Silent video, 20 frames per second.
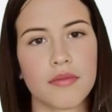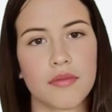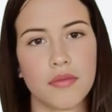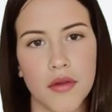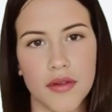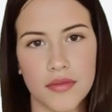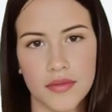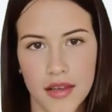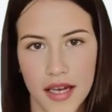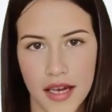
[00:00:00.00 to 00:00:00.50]

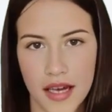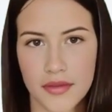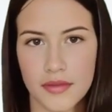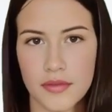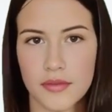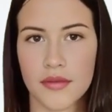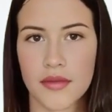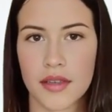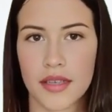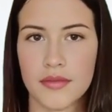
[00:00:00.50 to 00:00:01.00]
One
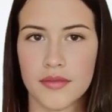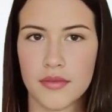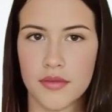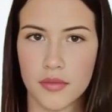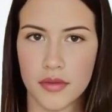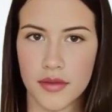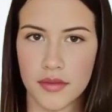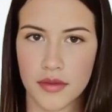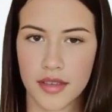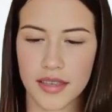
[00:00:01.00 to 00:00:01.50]
path leads
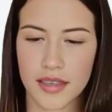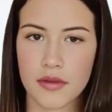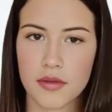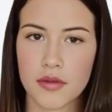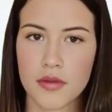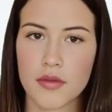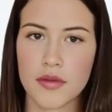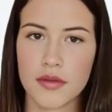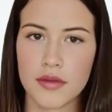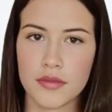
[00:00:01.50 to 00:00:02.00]
to it being a
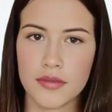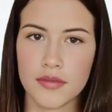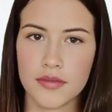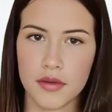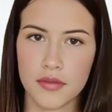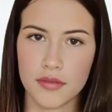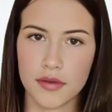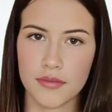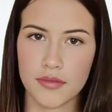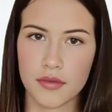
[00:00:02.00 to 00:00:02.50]

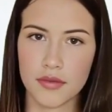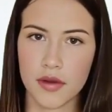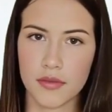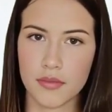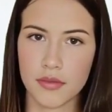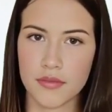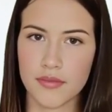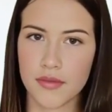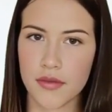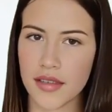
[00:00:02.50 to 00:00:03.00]
cornerstone of
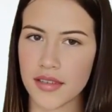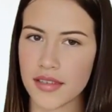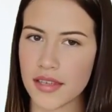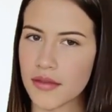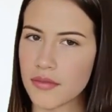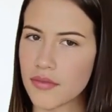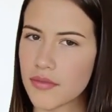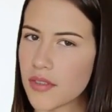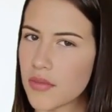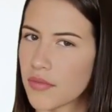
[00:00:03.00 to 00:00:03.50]
global
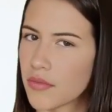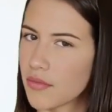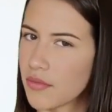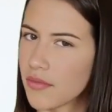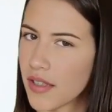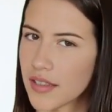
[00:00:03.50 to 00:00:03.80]
finance,